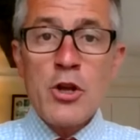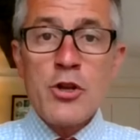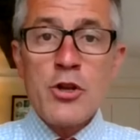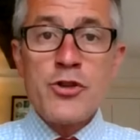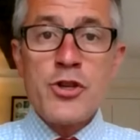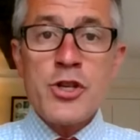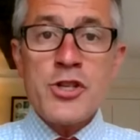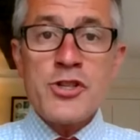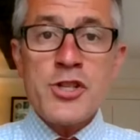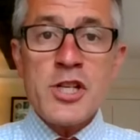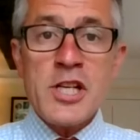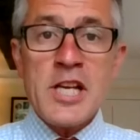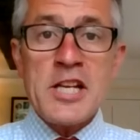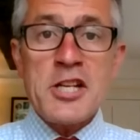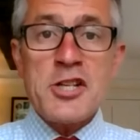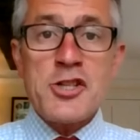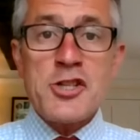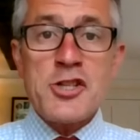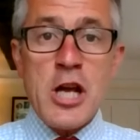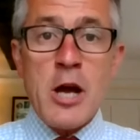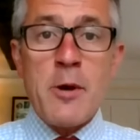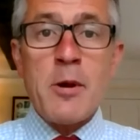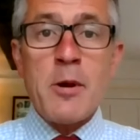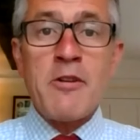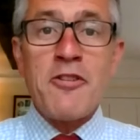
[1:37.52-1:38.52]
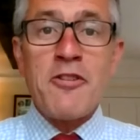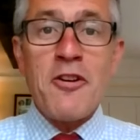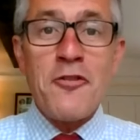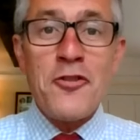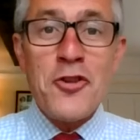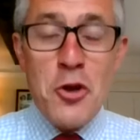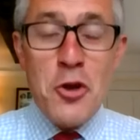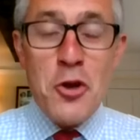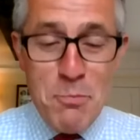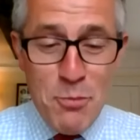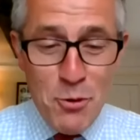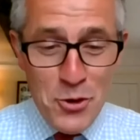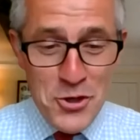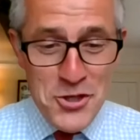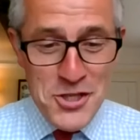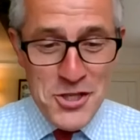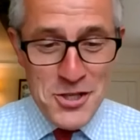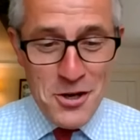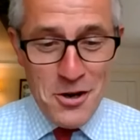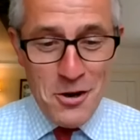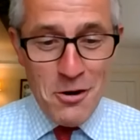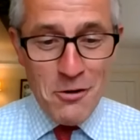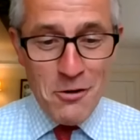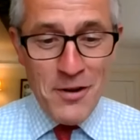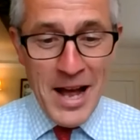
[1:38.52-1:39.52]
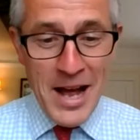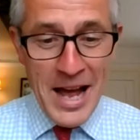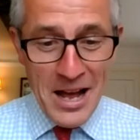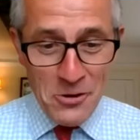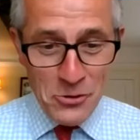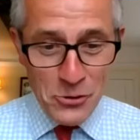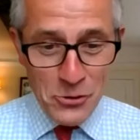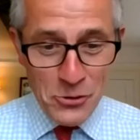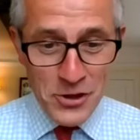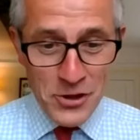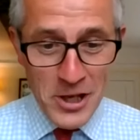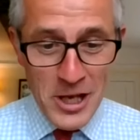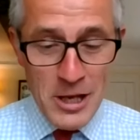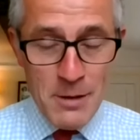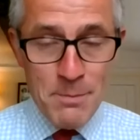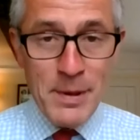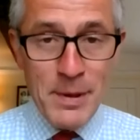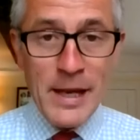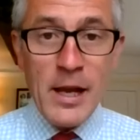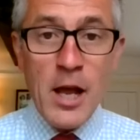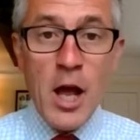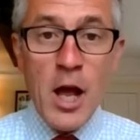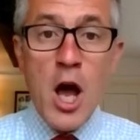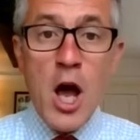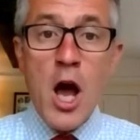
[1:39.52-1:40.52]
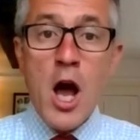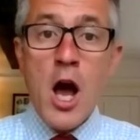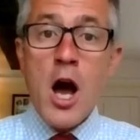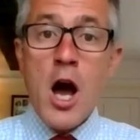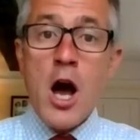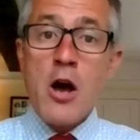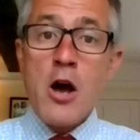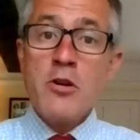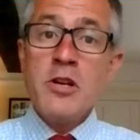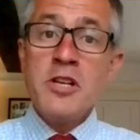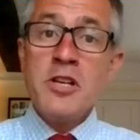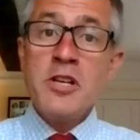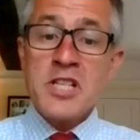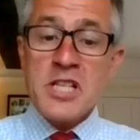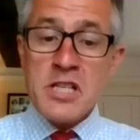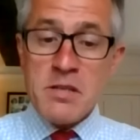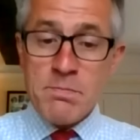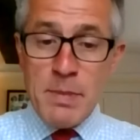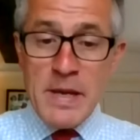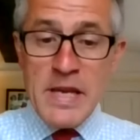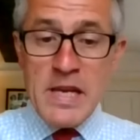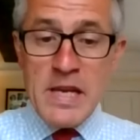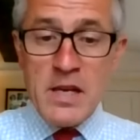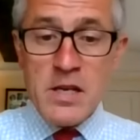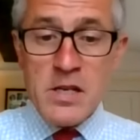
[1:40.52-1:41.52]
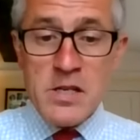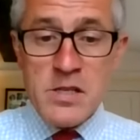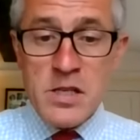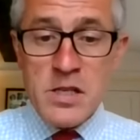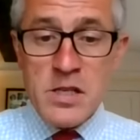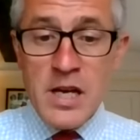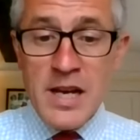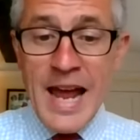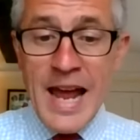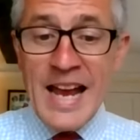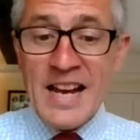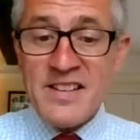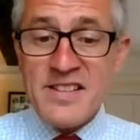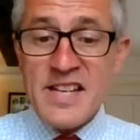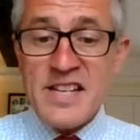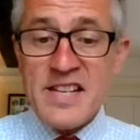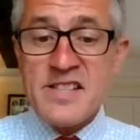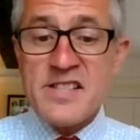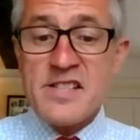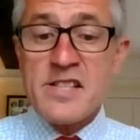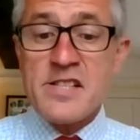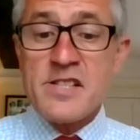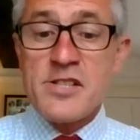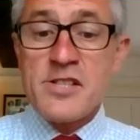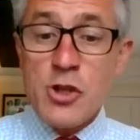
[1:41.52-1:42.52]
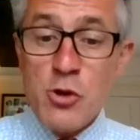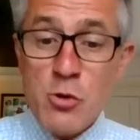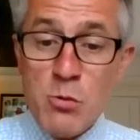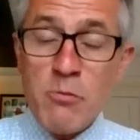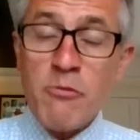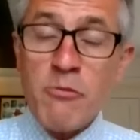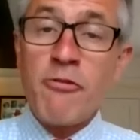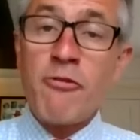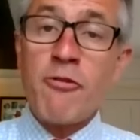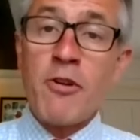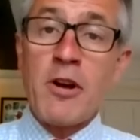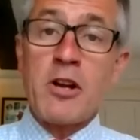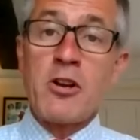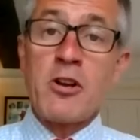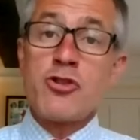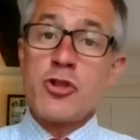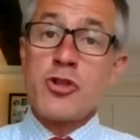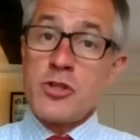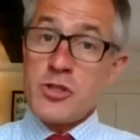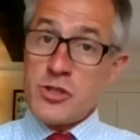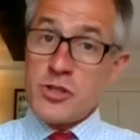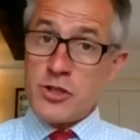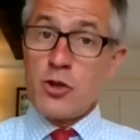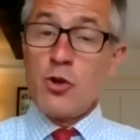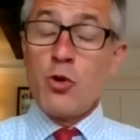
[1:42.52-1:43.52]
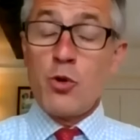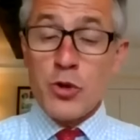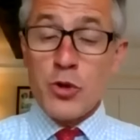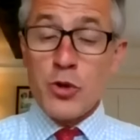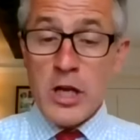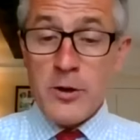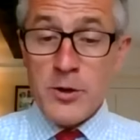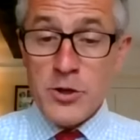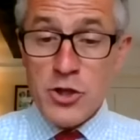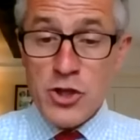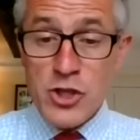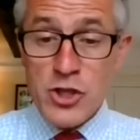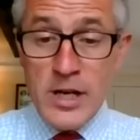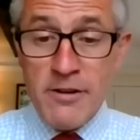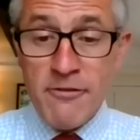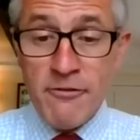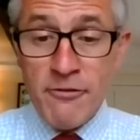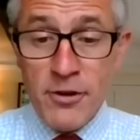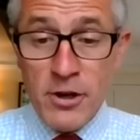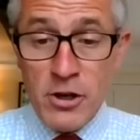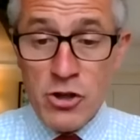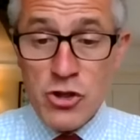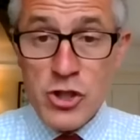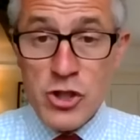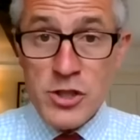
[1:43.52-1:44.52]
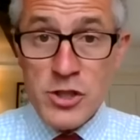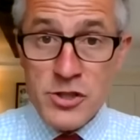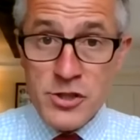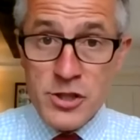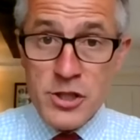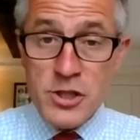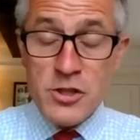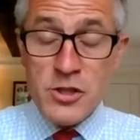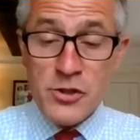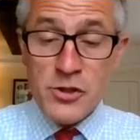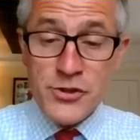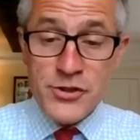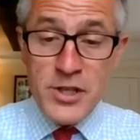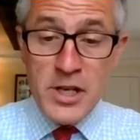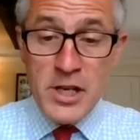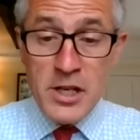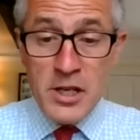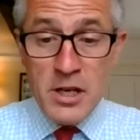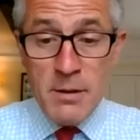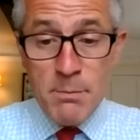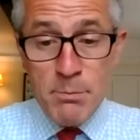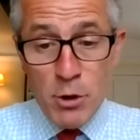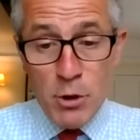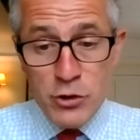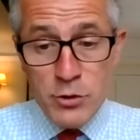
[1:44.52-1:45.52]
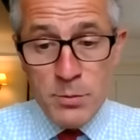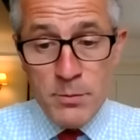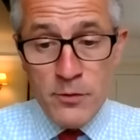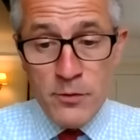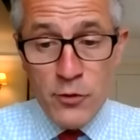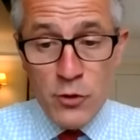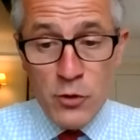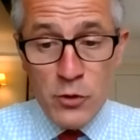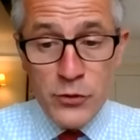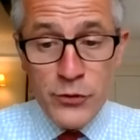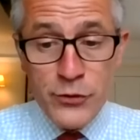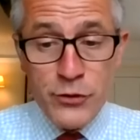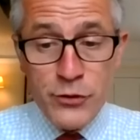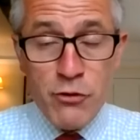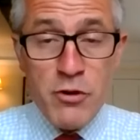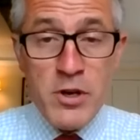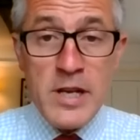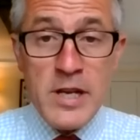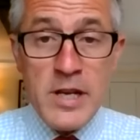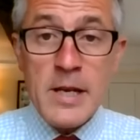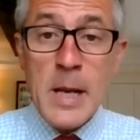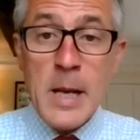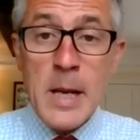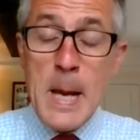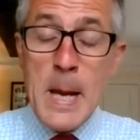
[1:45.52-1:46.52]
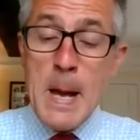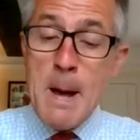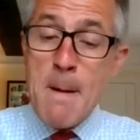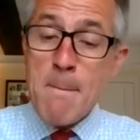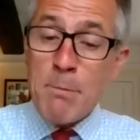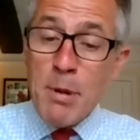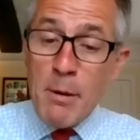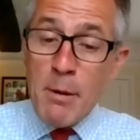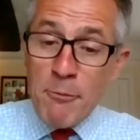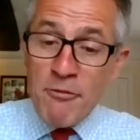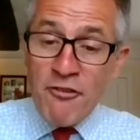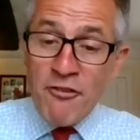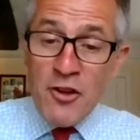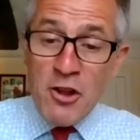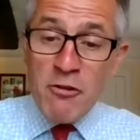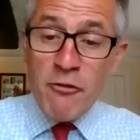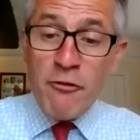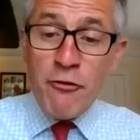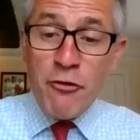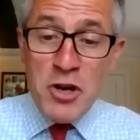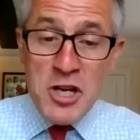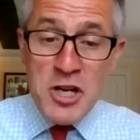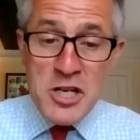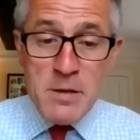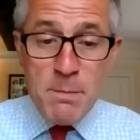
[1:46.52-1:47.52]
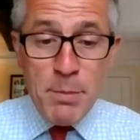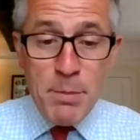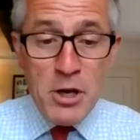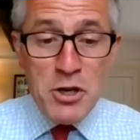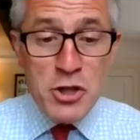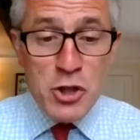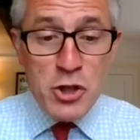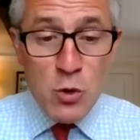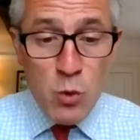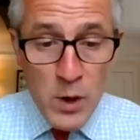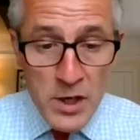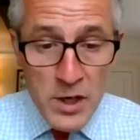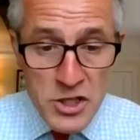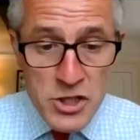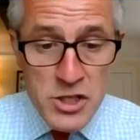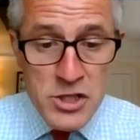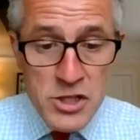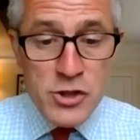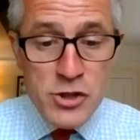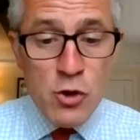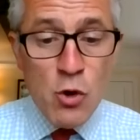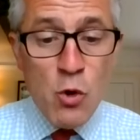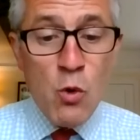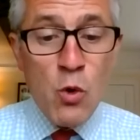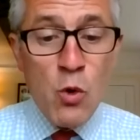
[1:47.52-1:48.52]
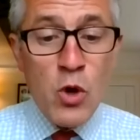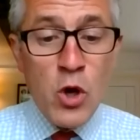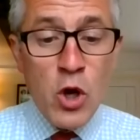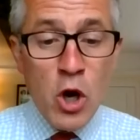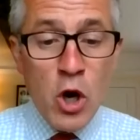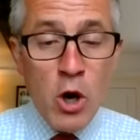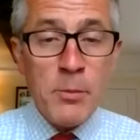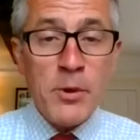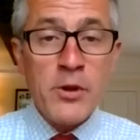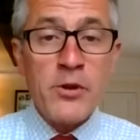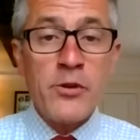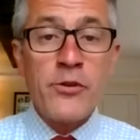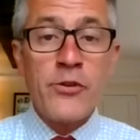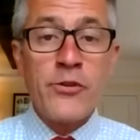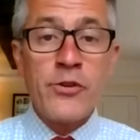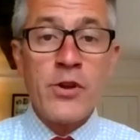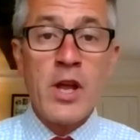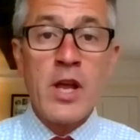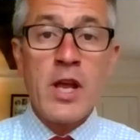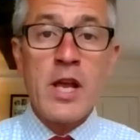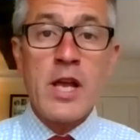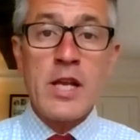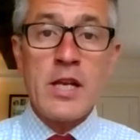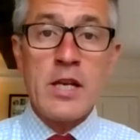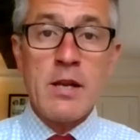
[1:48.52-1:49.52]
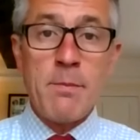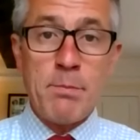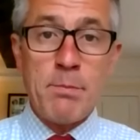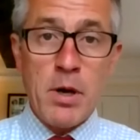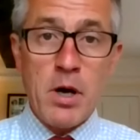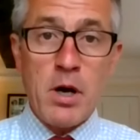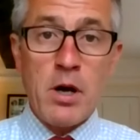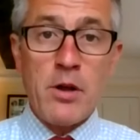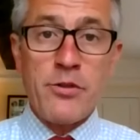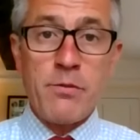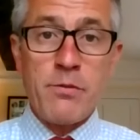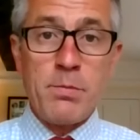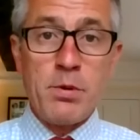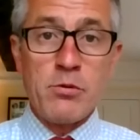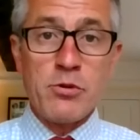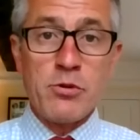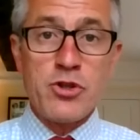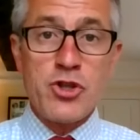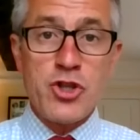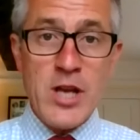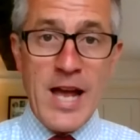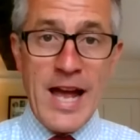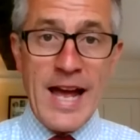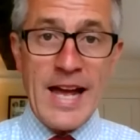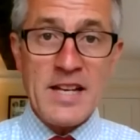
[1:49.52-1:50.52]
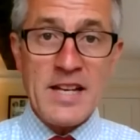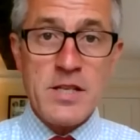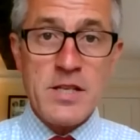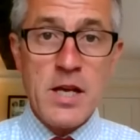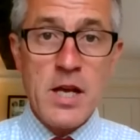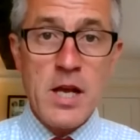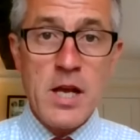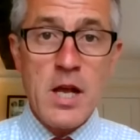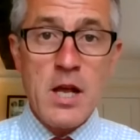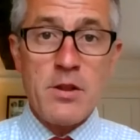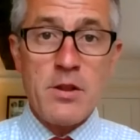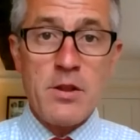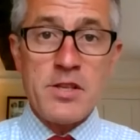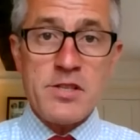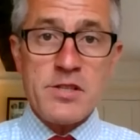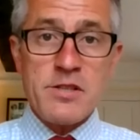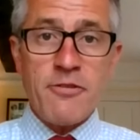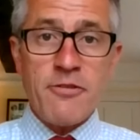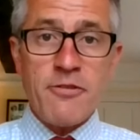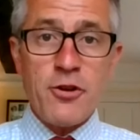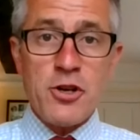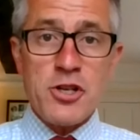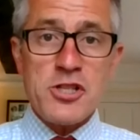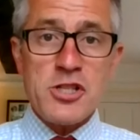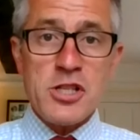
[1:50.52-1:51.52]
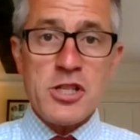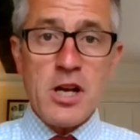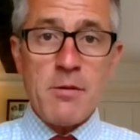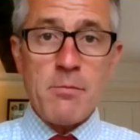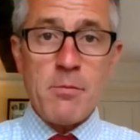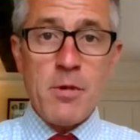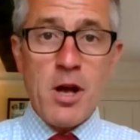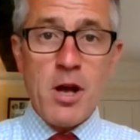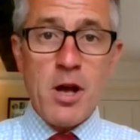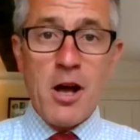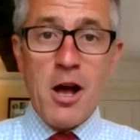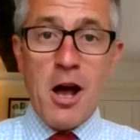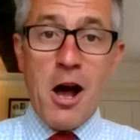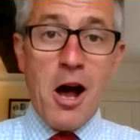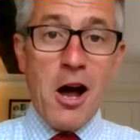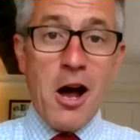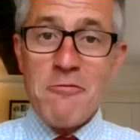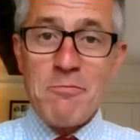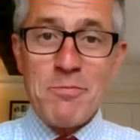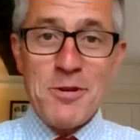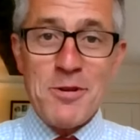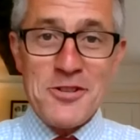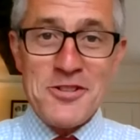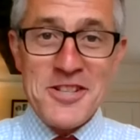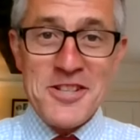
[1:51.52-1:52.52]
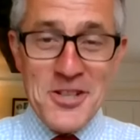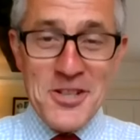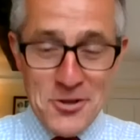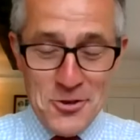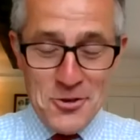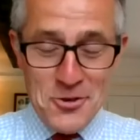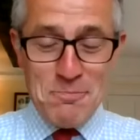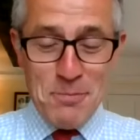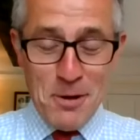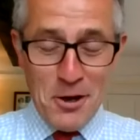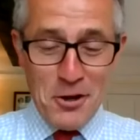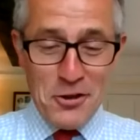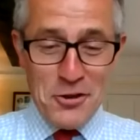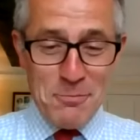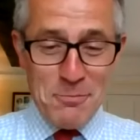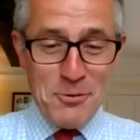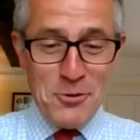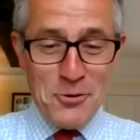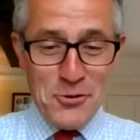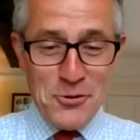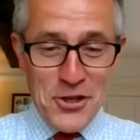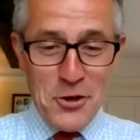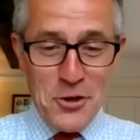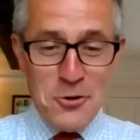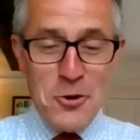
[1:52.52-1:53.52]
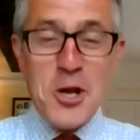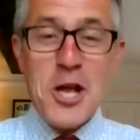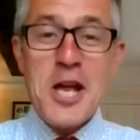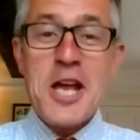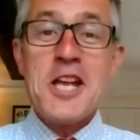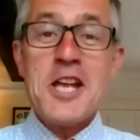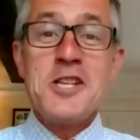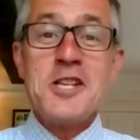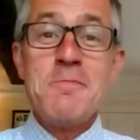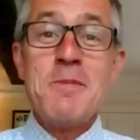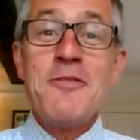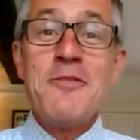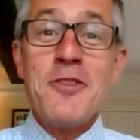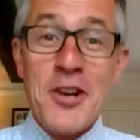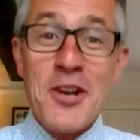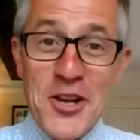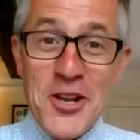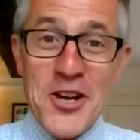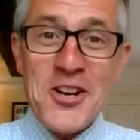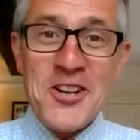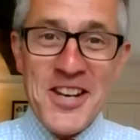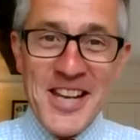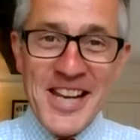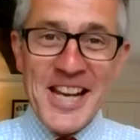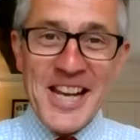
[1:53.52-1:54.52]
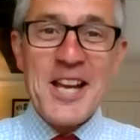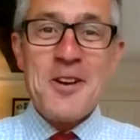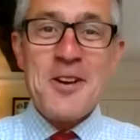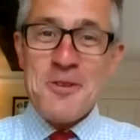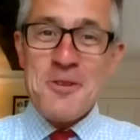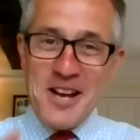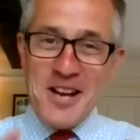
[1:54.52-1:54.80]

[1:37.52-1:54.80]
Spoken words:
Just to get us going with a few points of housekeeping, only the speakers can access the Zoom functions, the audio and chat functions that you'll see at the bottom of your screen. But feel free to post questions or comments in the Pathable chat. This is the first time I've personally used Pathable, so it's a bit of a learning